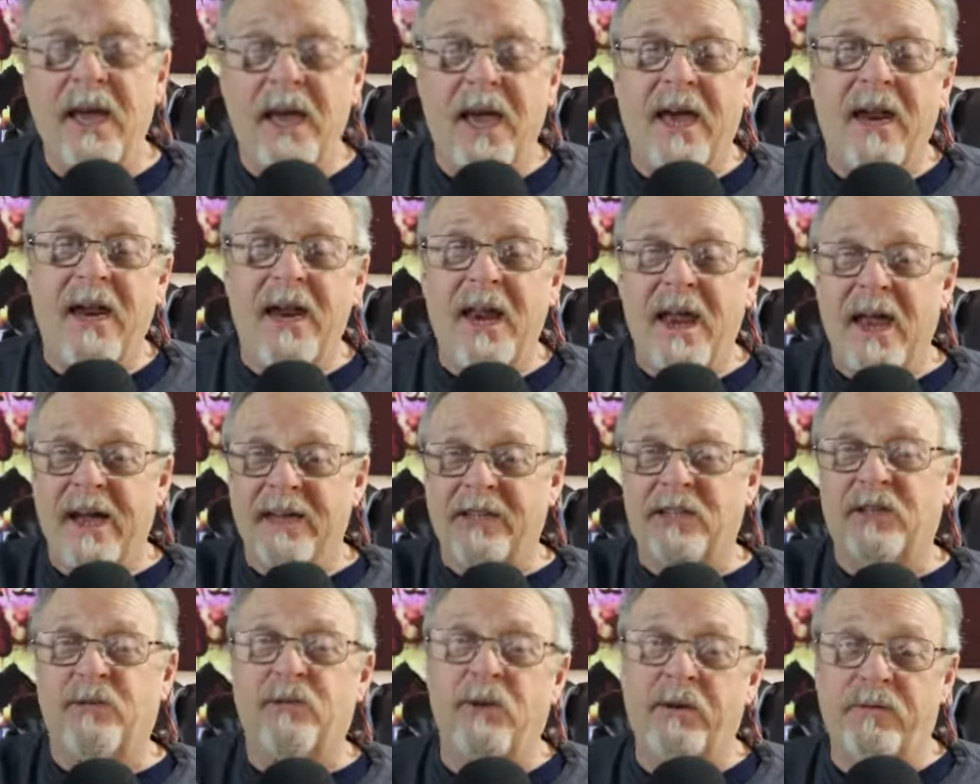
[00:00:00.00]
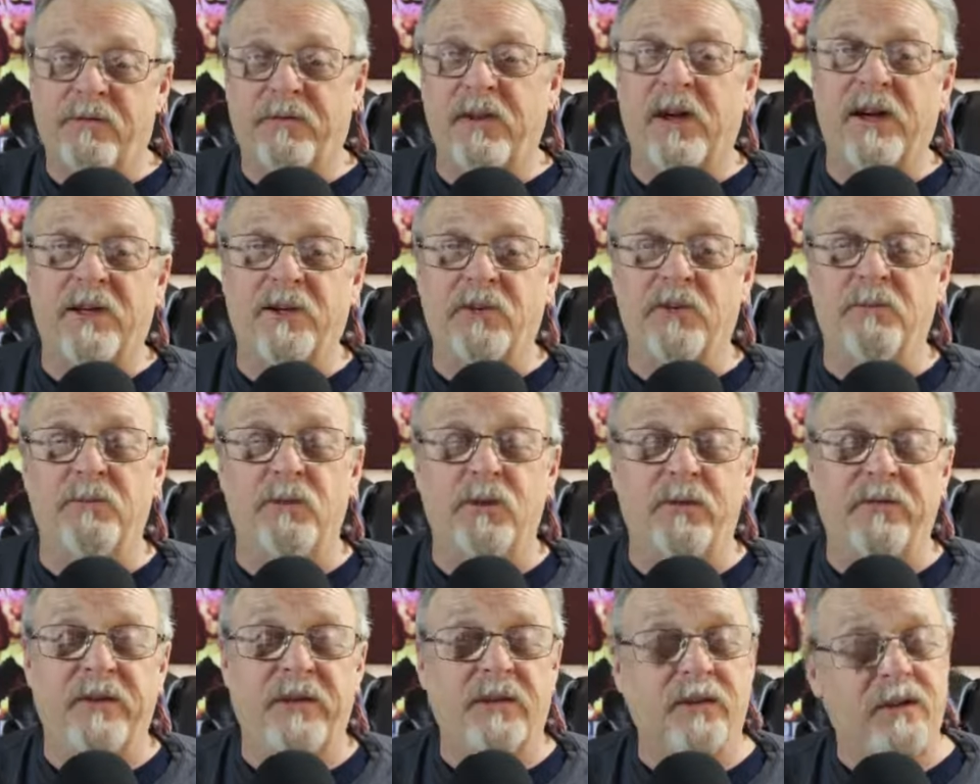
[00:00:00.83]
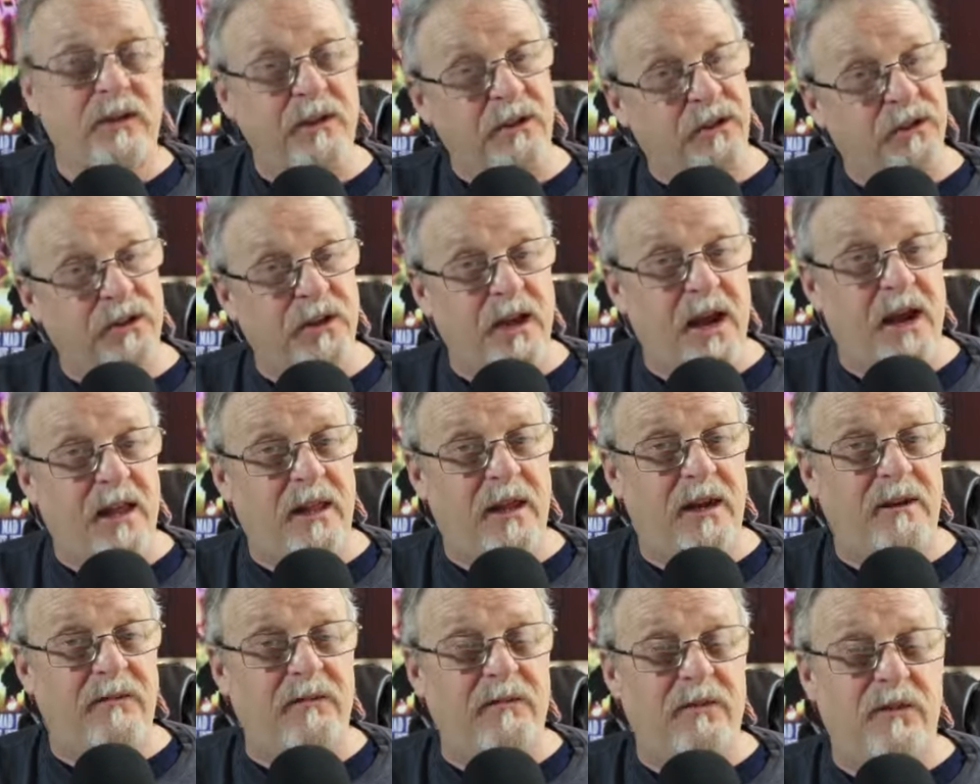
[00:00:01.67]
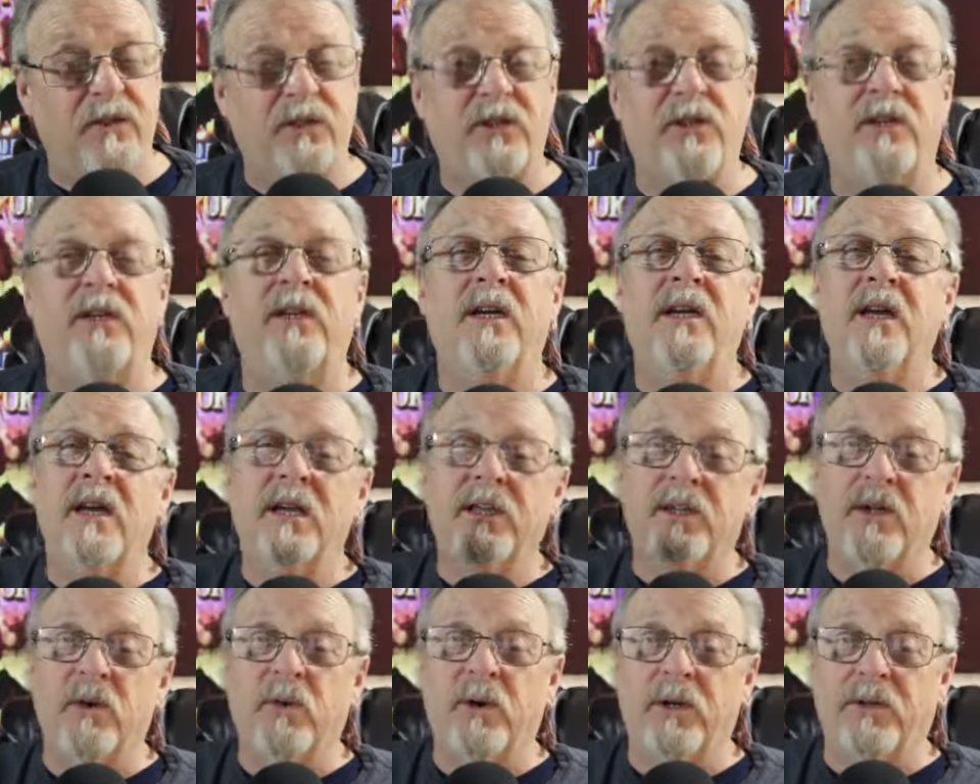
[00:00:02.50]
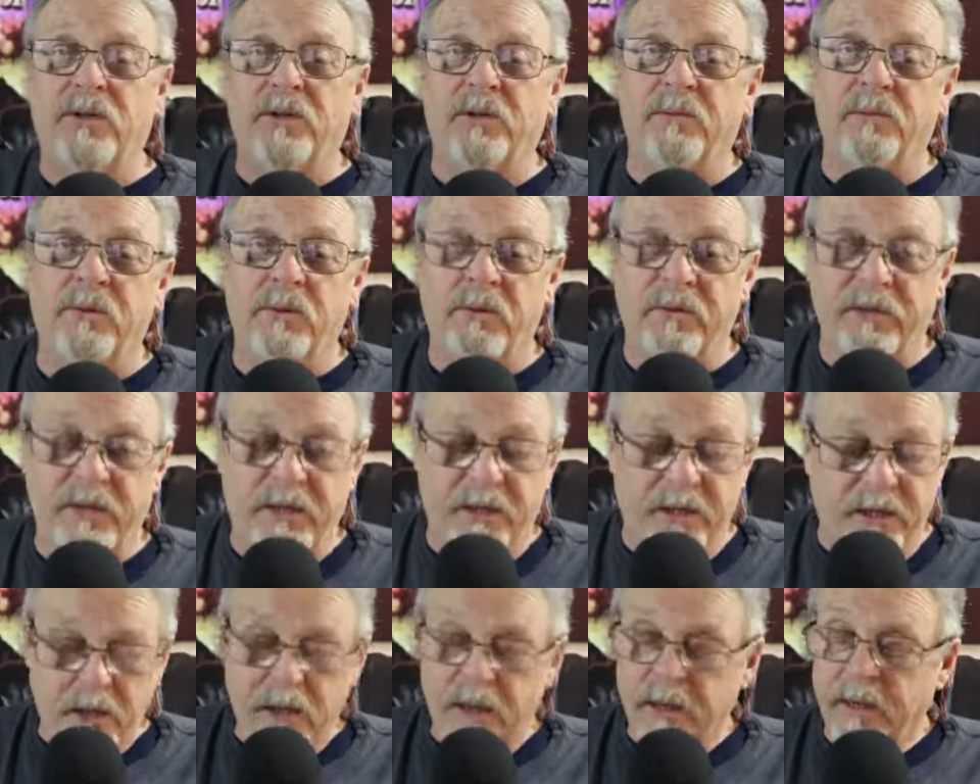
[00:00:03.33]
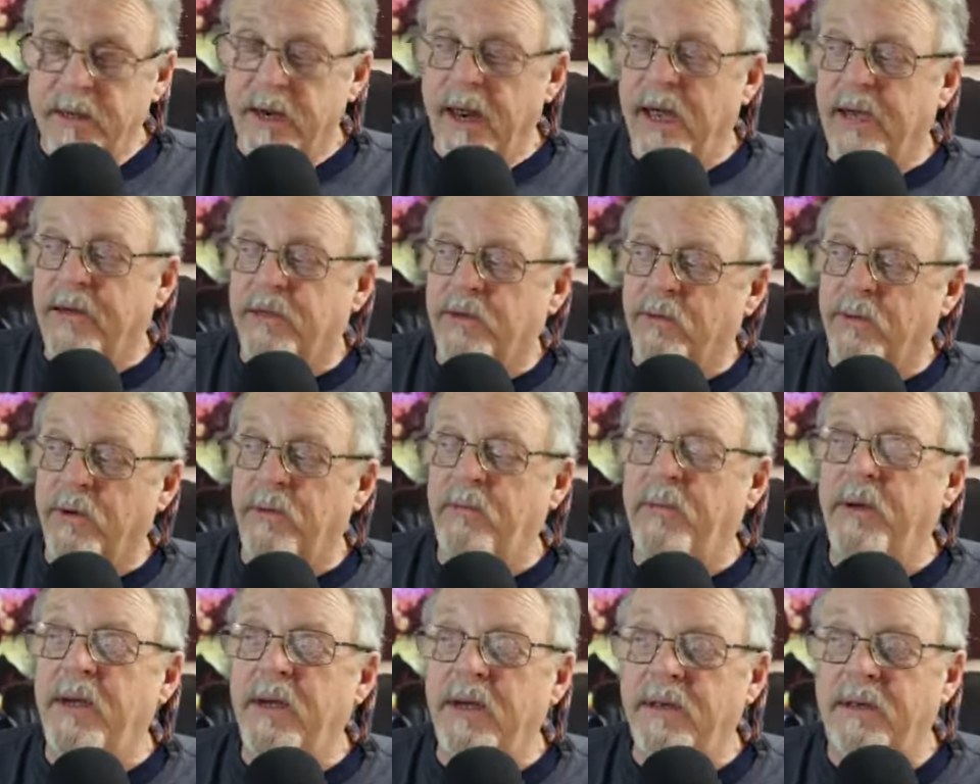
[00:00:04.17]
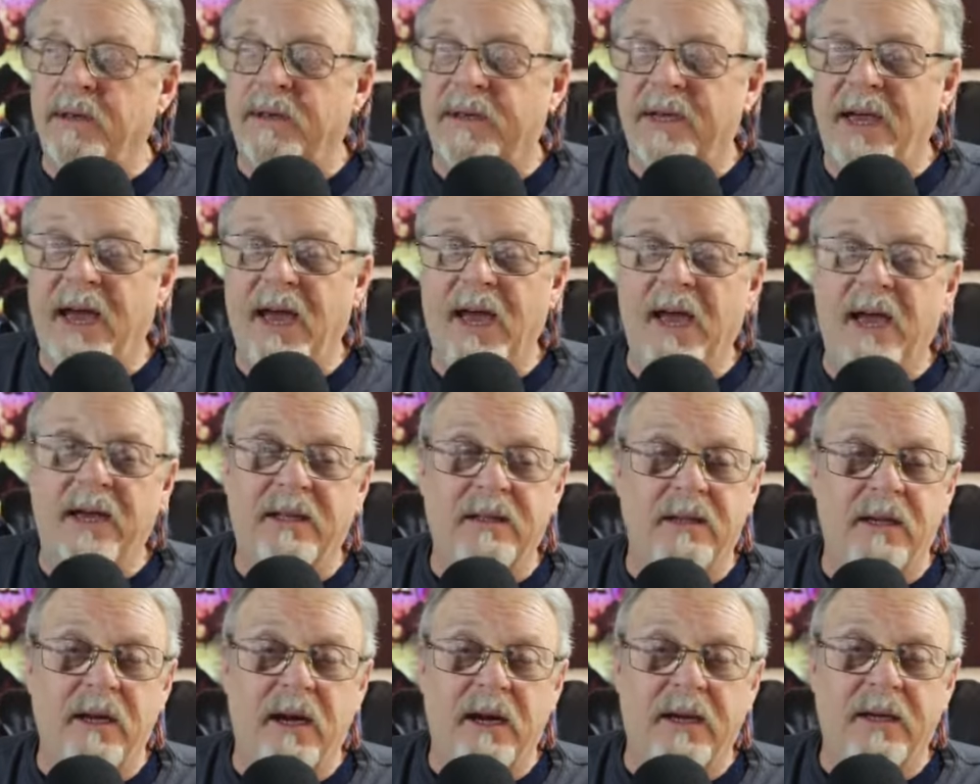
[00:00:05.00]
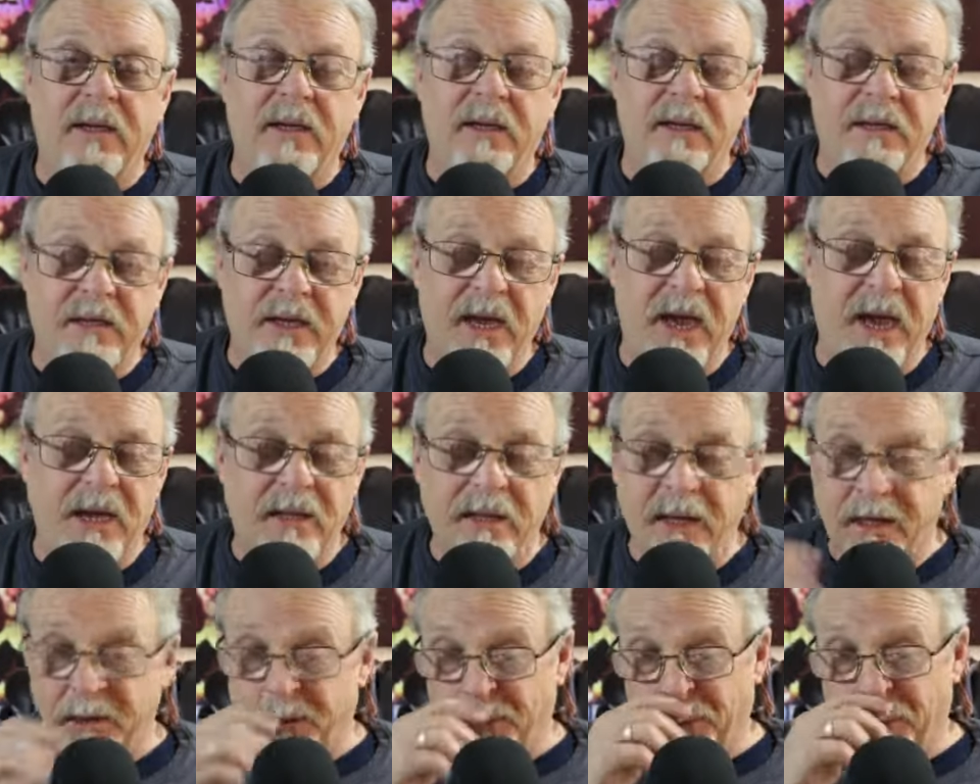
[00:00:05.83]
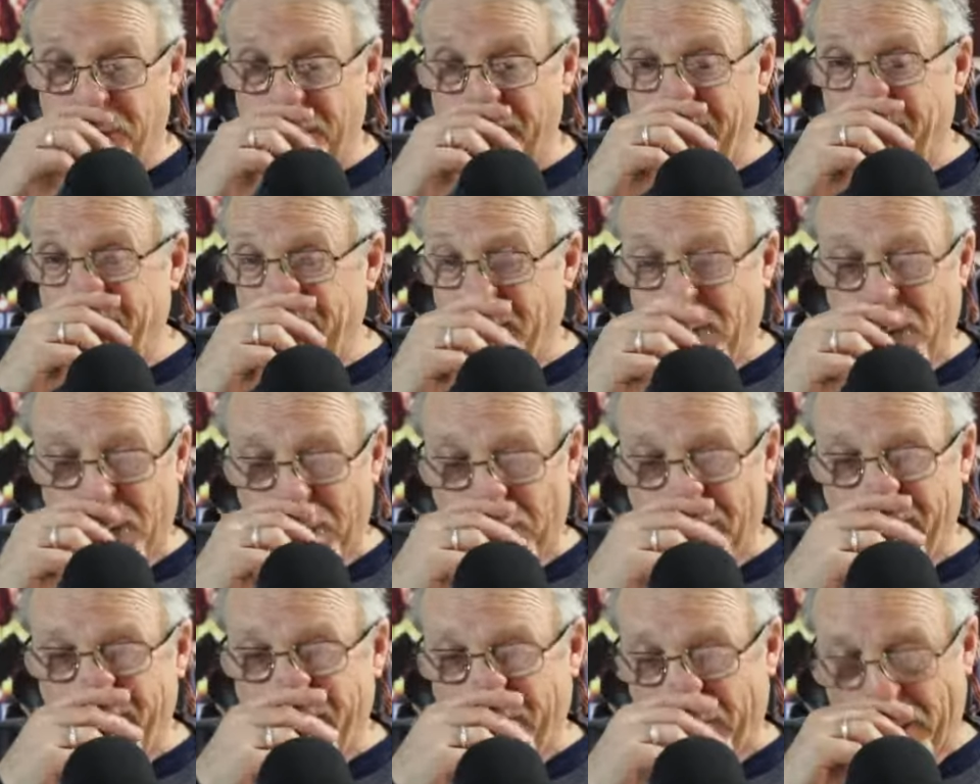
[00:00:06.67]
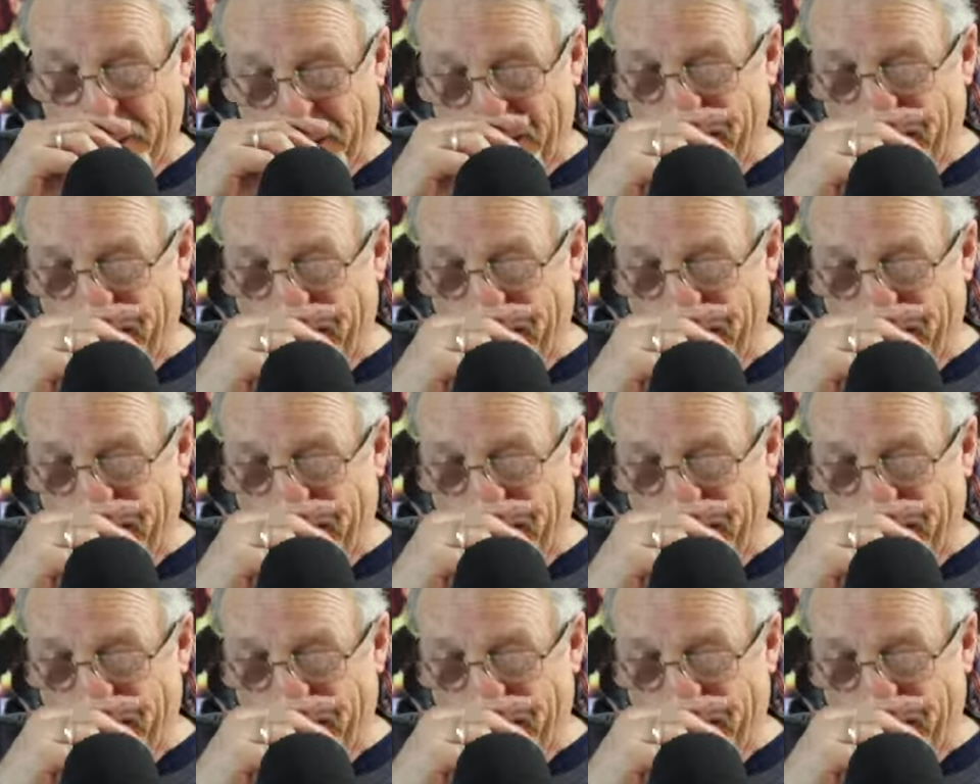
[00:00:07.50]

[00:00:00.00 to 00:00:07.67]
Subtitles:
And it has to reflect your movies in a stylized version to what your movie is. Next would be the tagline. And the tagline is really important.